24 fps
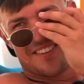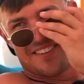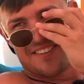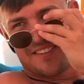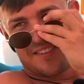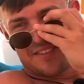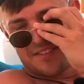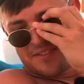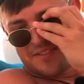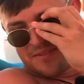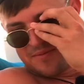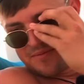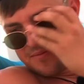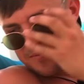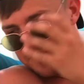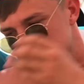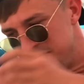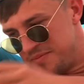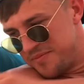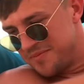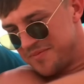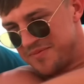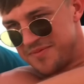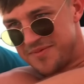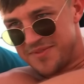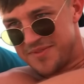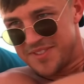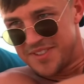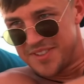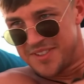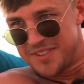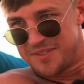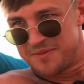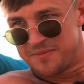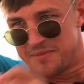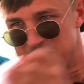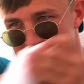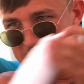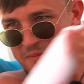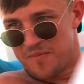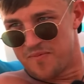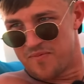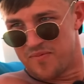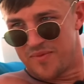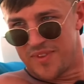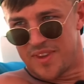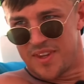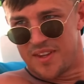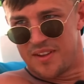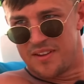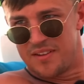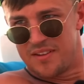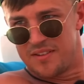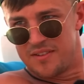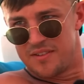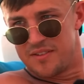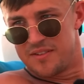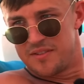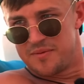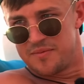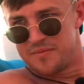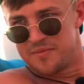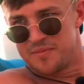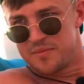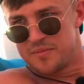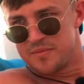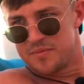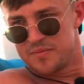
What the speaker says: It was really easy to just talk to him about anything and everything,